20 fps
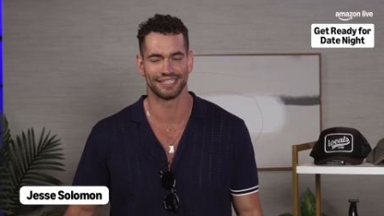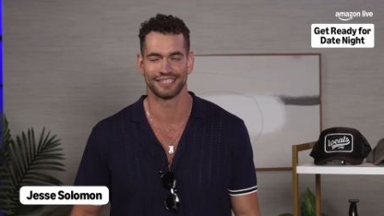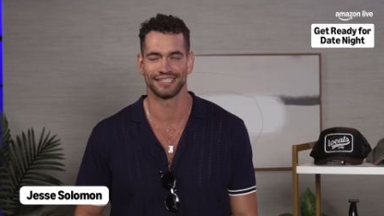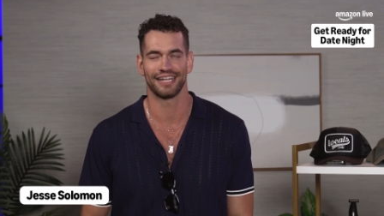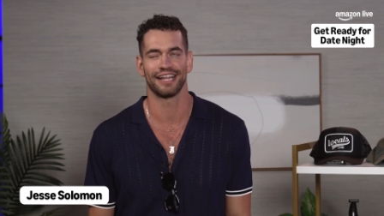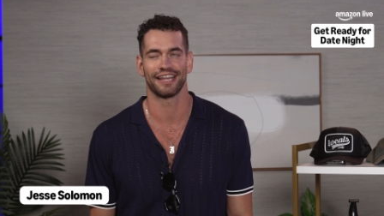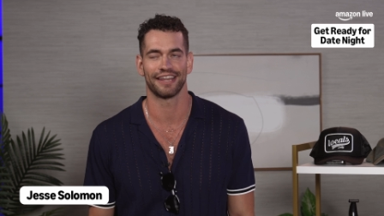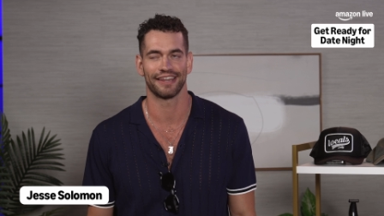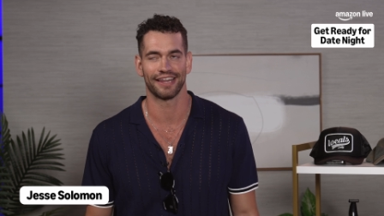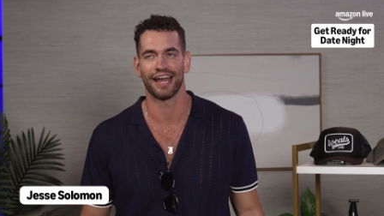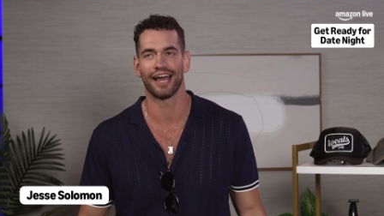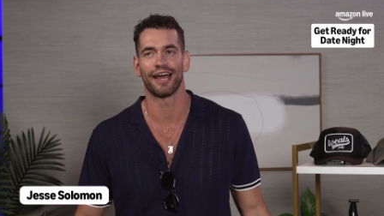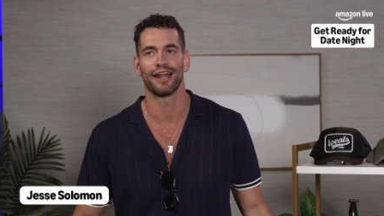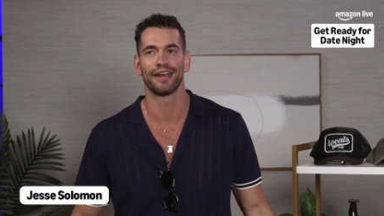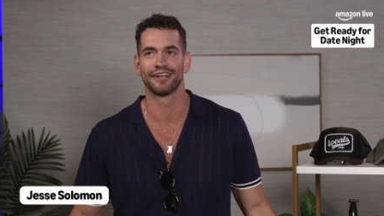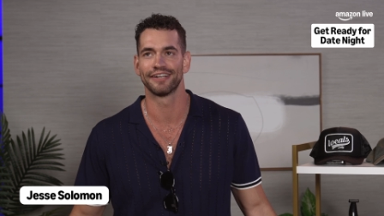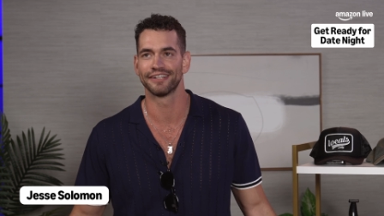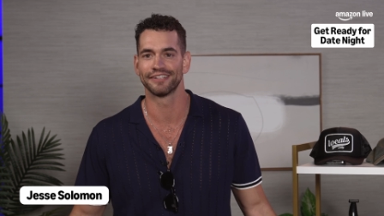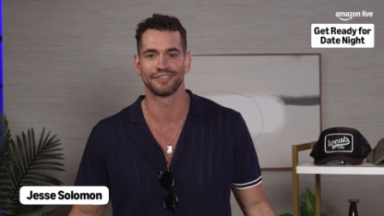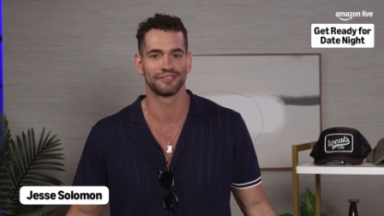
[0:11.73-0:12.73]
It's not
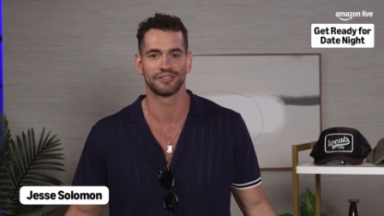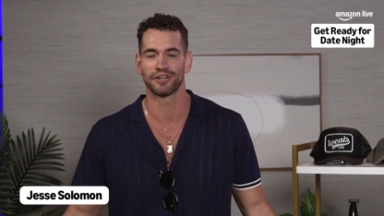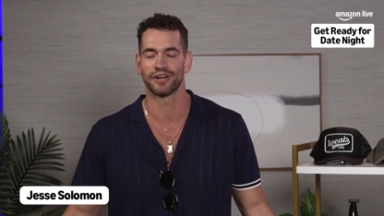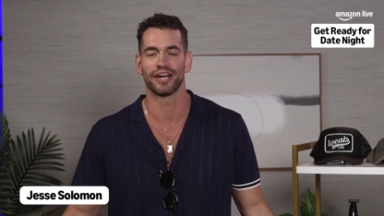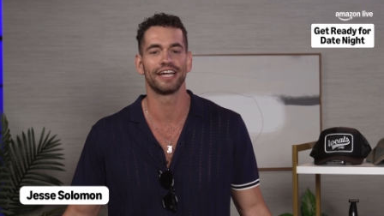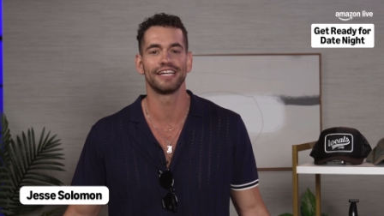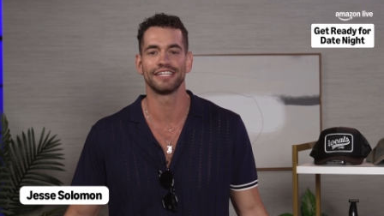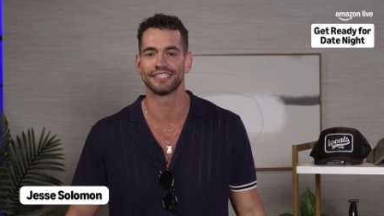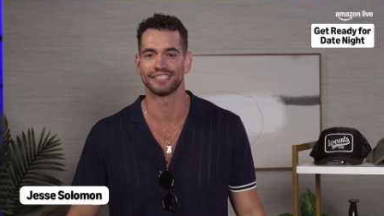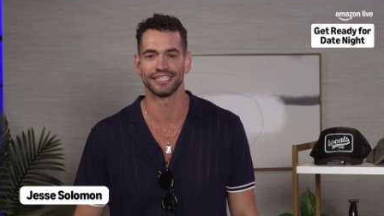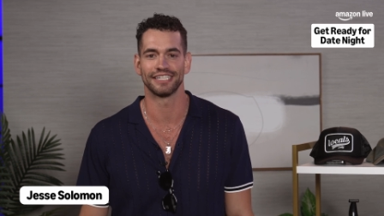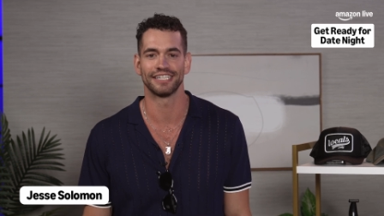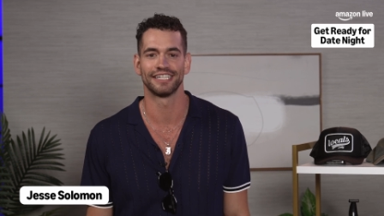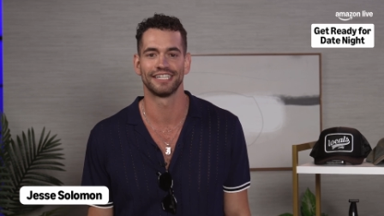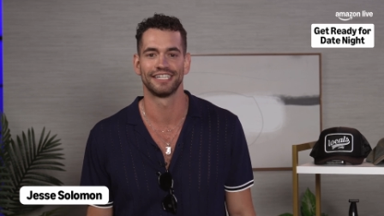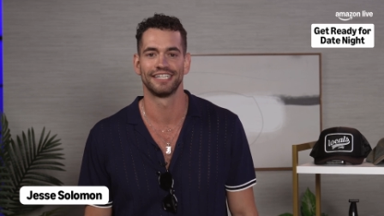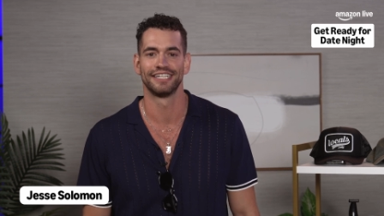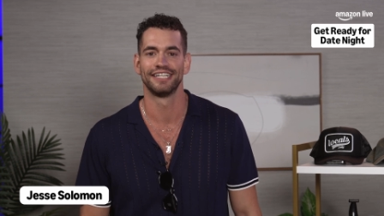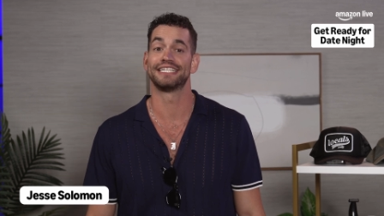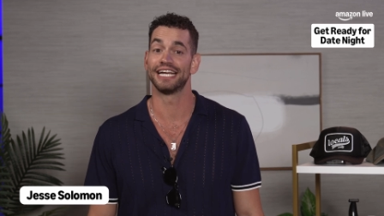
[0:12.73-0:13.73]
that crazy.
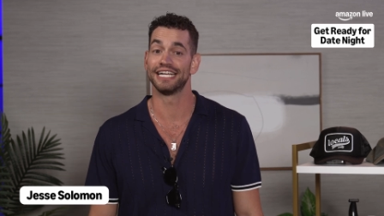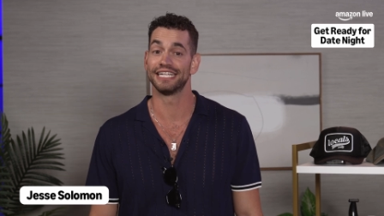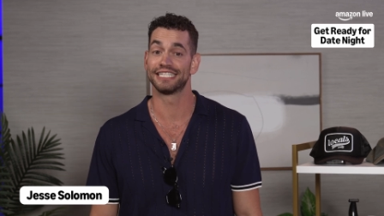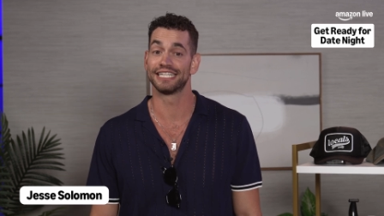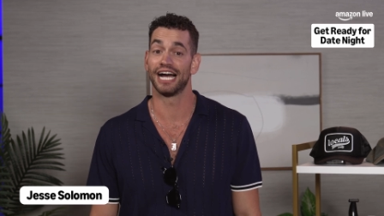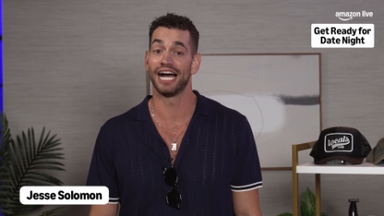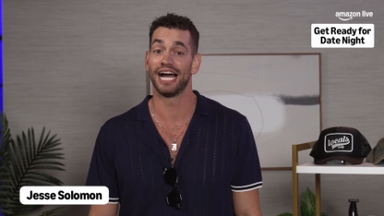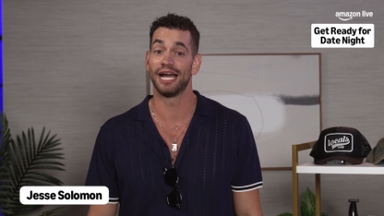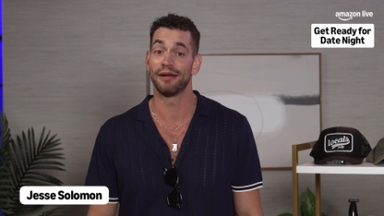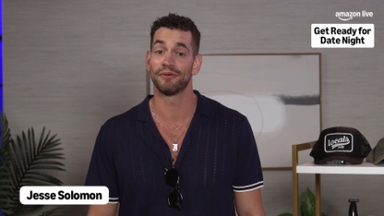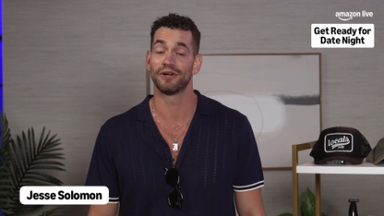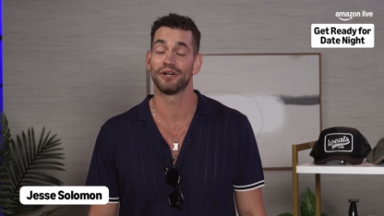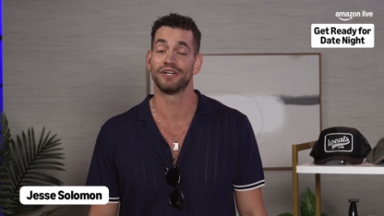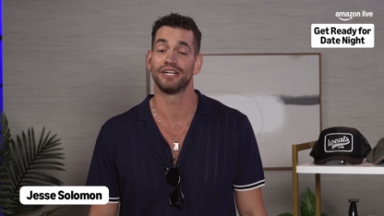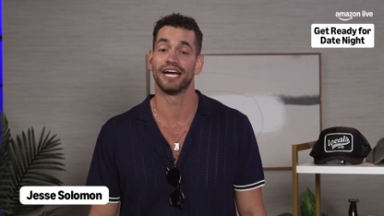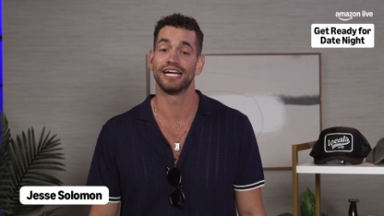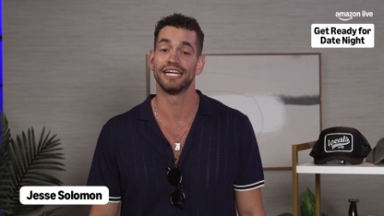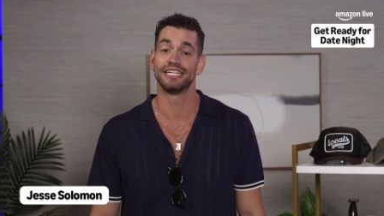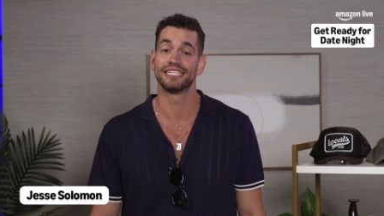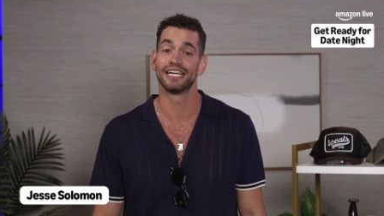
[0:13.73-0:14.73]
Daytime or
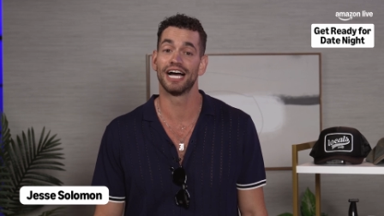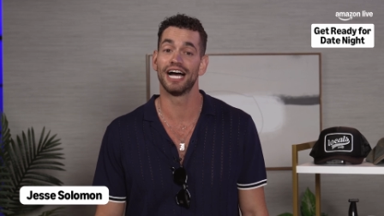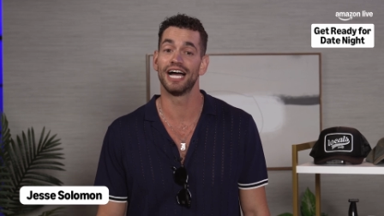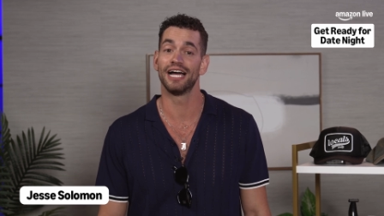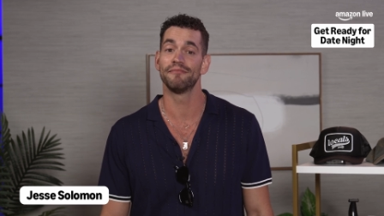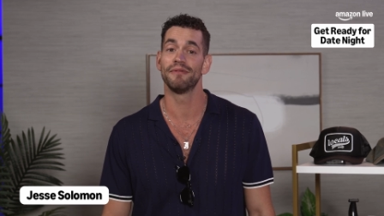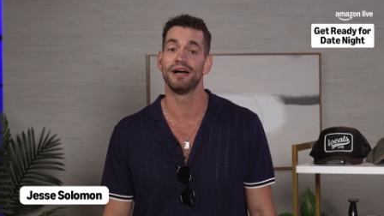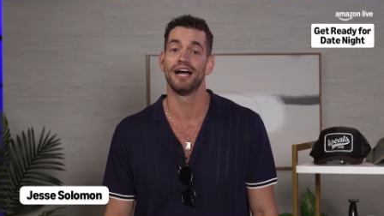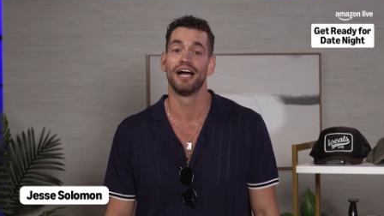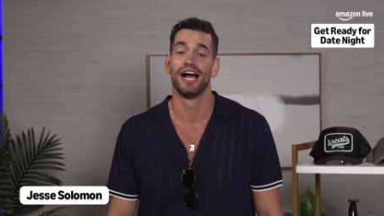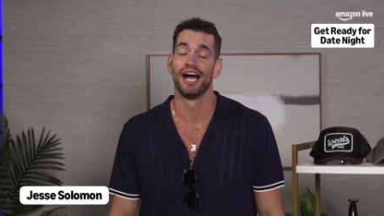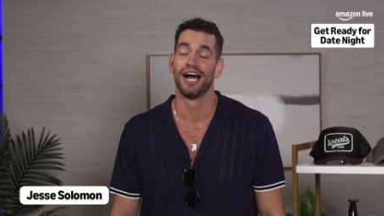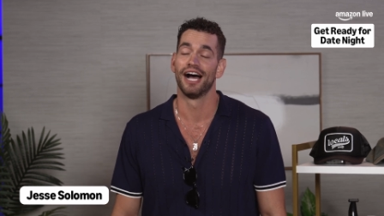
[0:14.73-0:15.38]
nighttime?